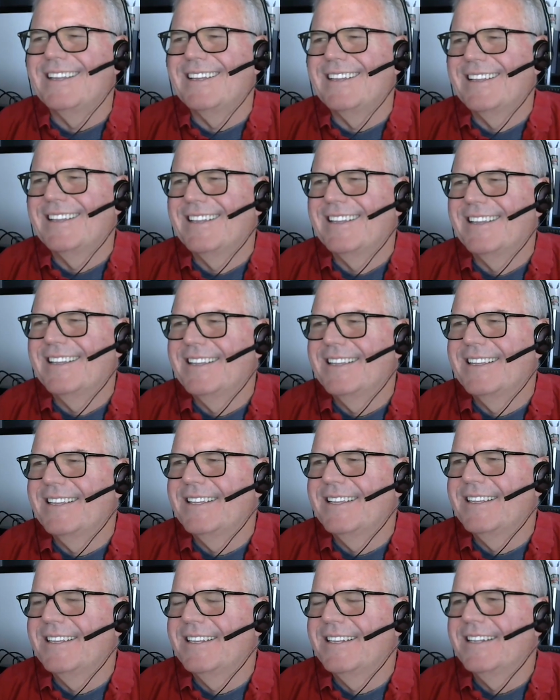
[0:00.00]

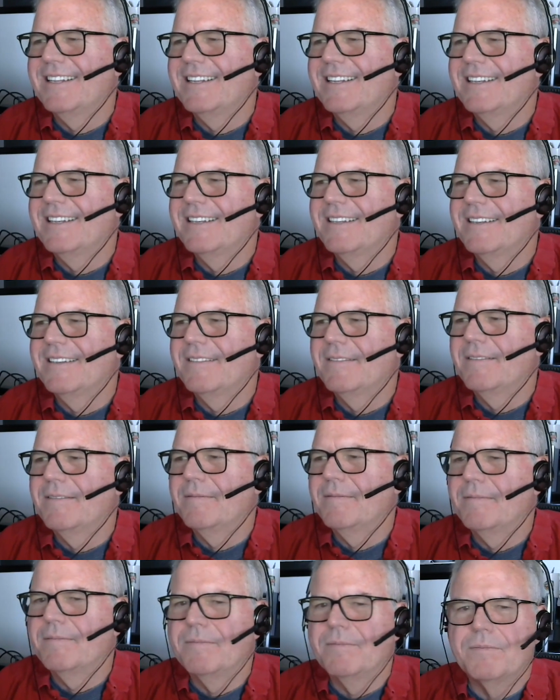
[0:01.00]

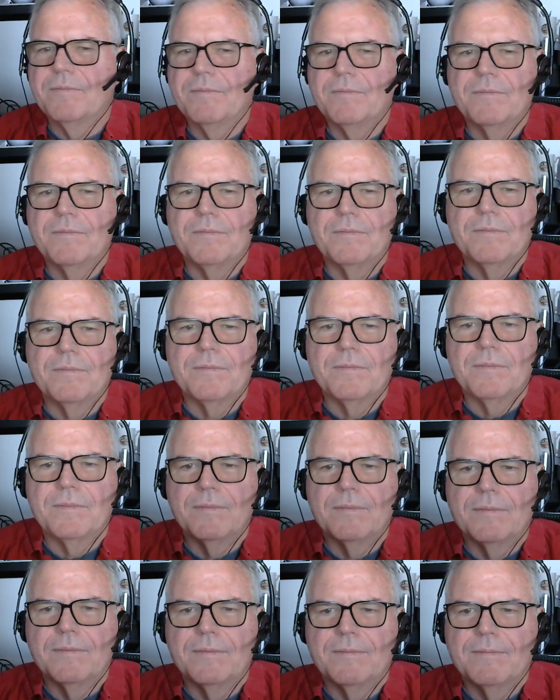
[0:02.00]

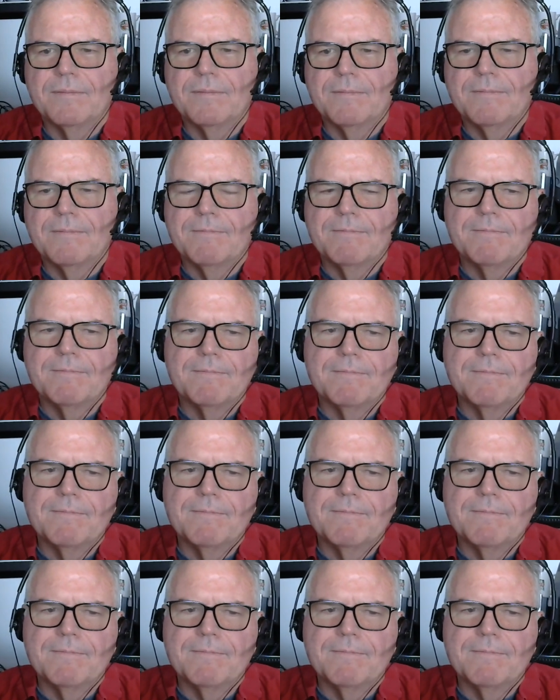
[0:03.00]
No words are spoken by the person on screen.